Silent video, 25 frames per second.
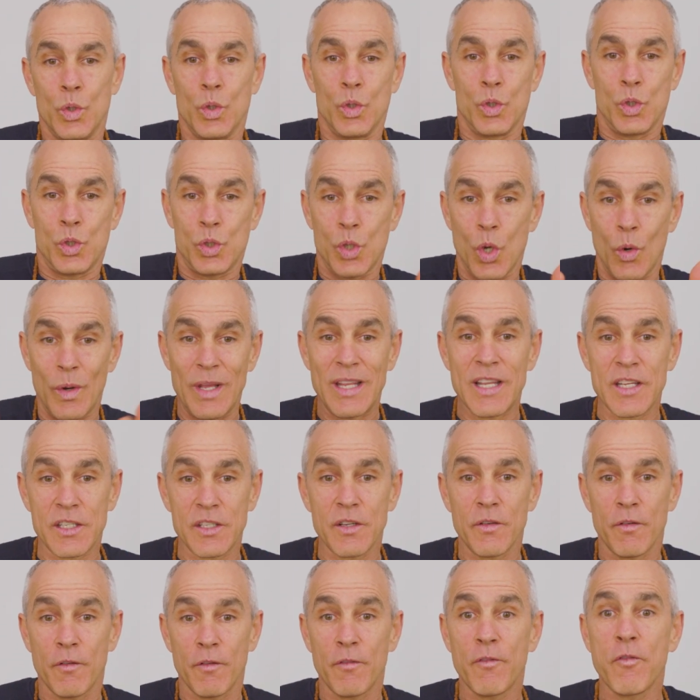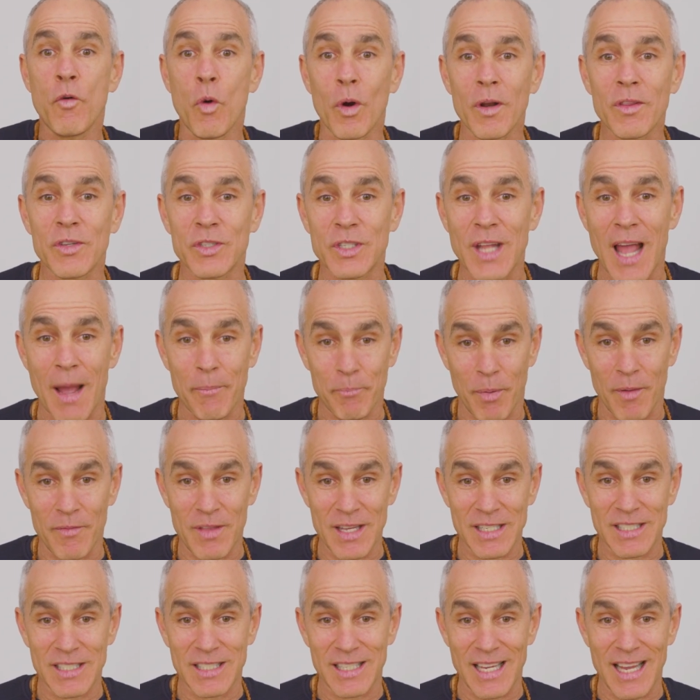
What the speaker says: So in this fourth step of this